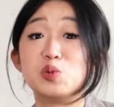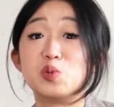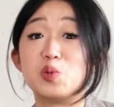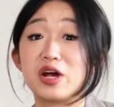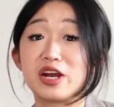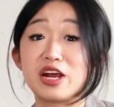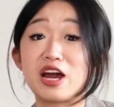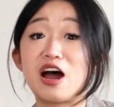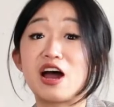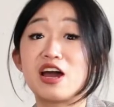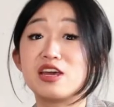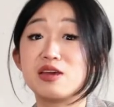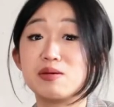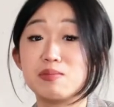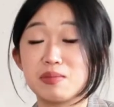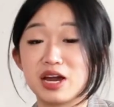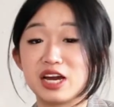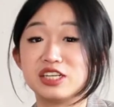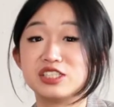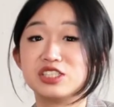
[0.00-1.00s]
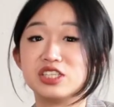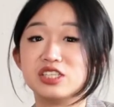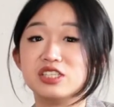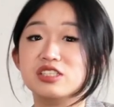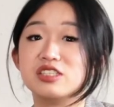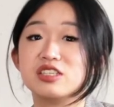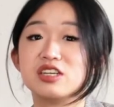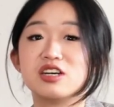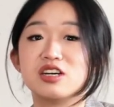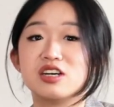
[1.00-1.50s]
to what I
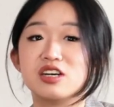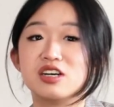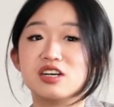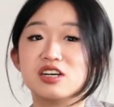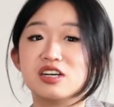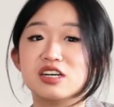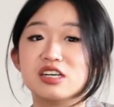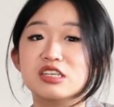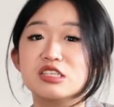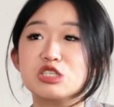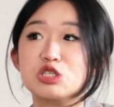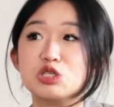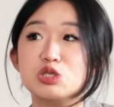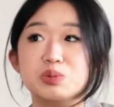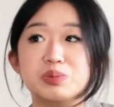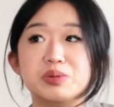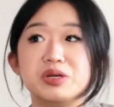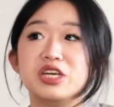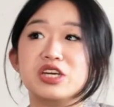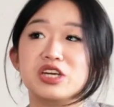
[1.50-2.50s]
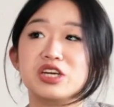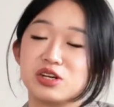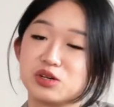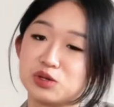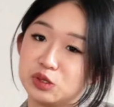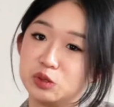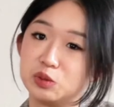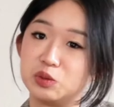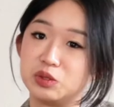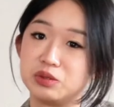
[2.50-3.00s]
imagined a
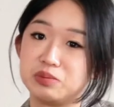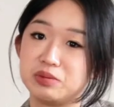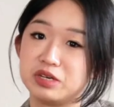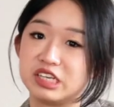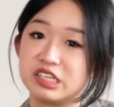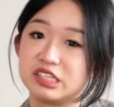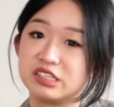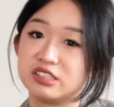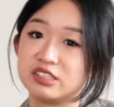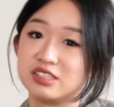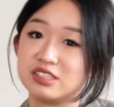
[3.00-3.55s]
superhero would be.